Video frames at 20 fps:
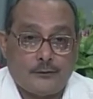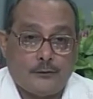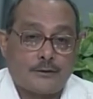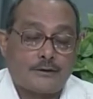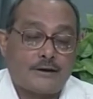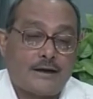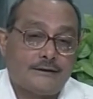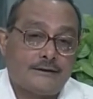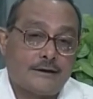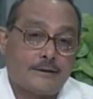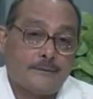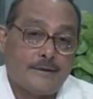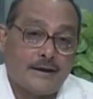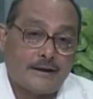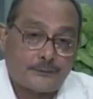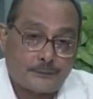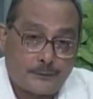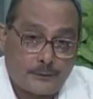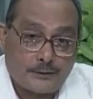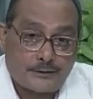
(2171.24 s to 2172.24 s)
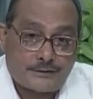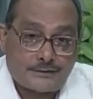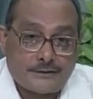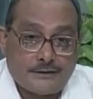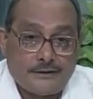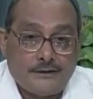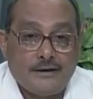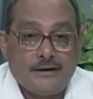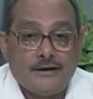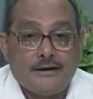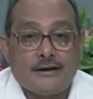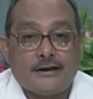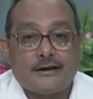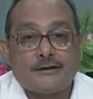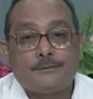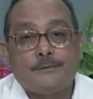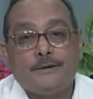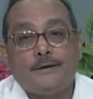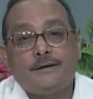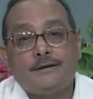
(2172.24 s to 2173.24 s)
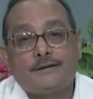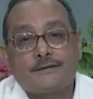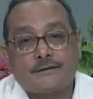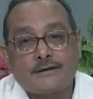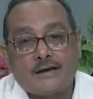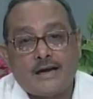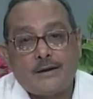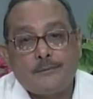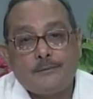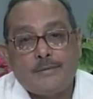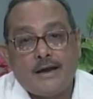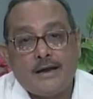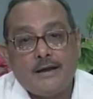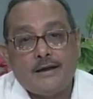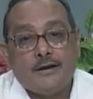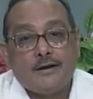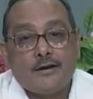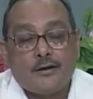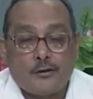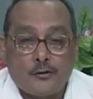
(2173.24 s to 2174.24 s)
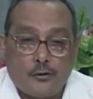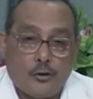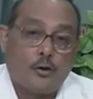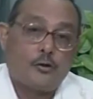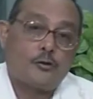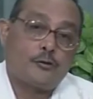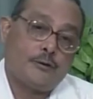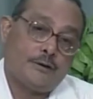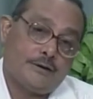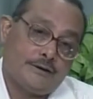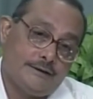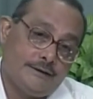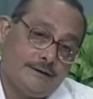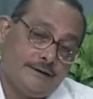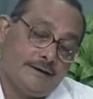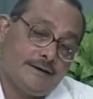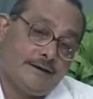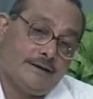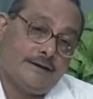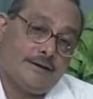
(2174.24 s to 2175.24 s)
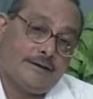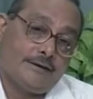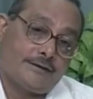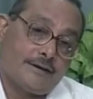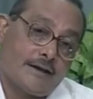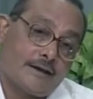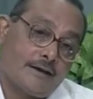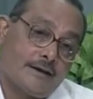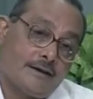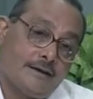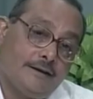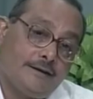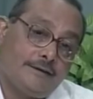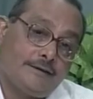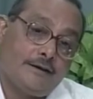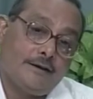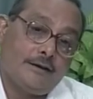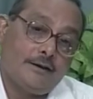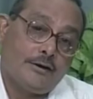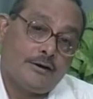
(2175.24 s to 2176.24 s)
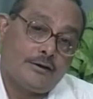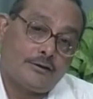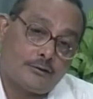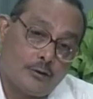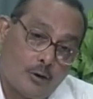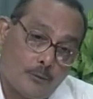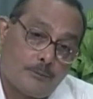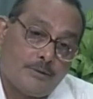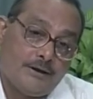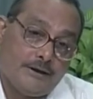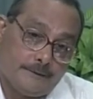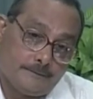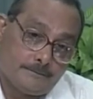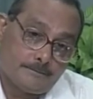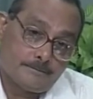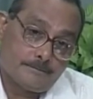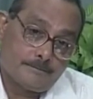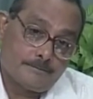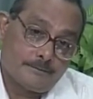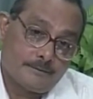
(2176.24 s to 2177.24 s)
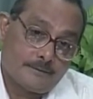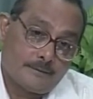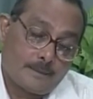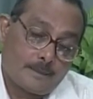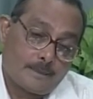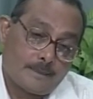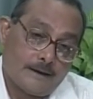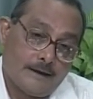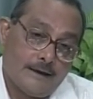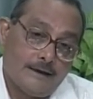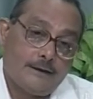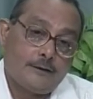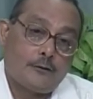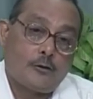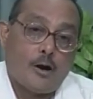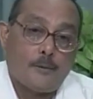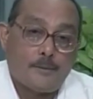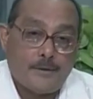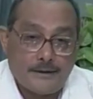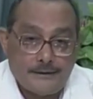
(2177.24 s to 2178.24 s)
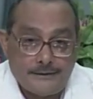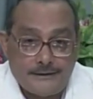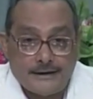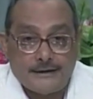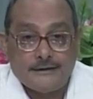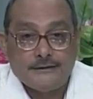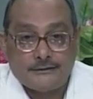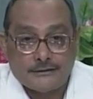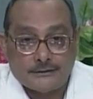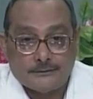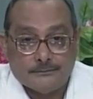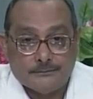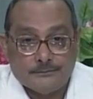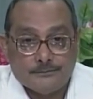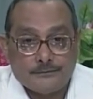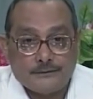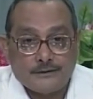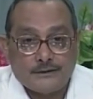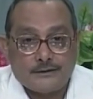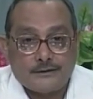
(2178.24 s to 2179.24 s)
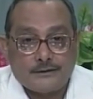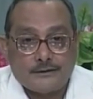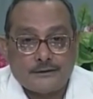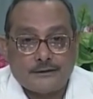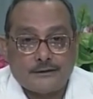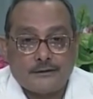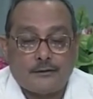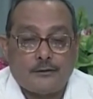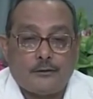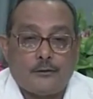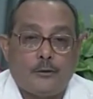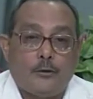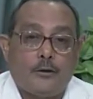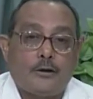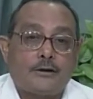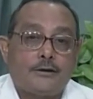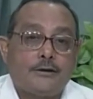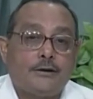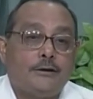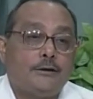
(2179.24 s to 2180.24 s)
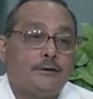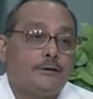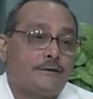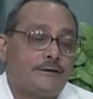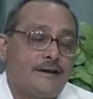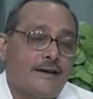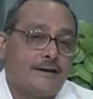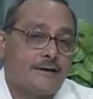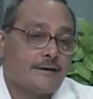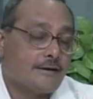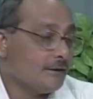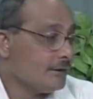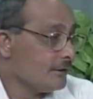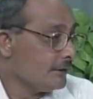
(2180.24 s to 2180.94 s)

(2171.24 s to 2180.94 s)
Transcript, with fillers: or rather mass production, has been described by Galsworthy. Second is Soapy mm. in Cop and the Anthem. Or uh, take